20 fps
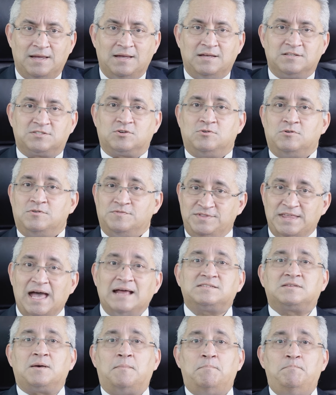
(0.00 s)
So
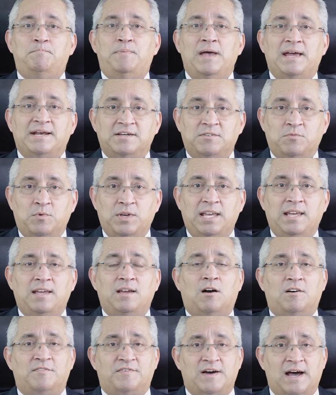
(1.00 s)
that's a better
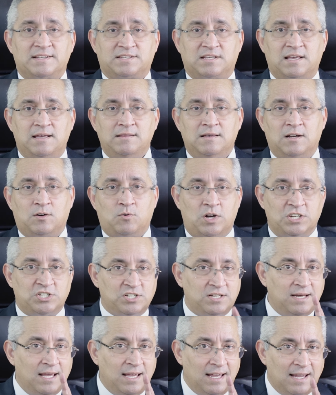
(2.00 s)
way of asking the
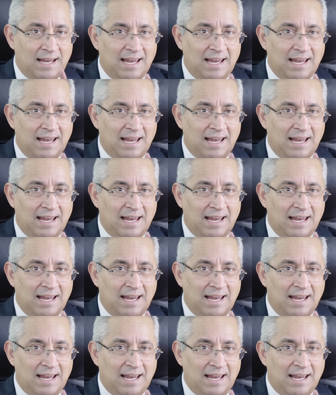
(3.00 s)
question